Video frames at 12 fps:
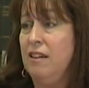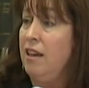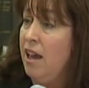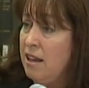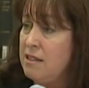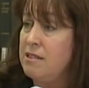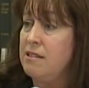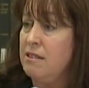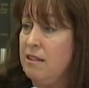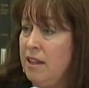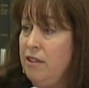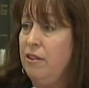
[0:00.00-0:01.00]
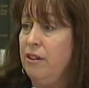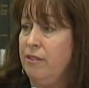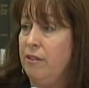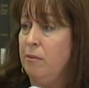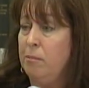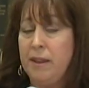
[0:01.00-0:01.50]
Yes, they
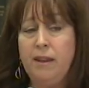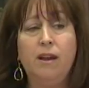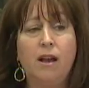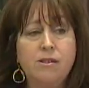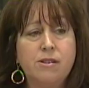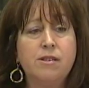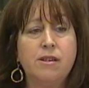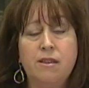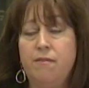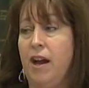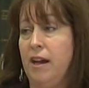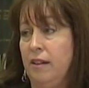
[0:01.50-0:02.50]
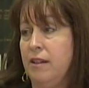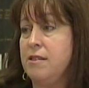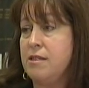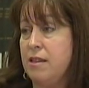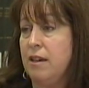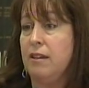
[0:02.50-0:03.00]
do. But they also see the
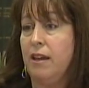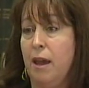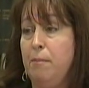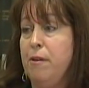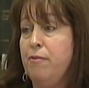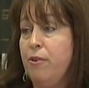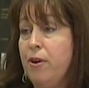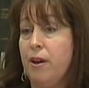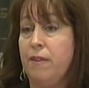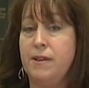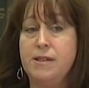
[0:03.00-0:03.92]
violence that came before it.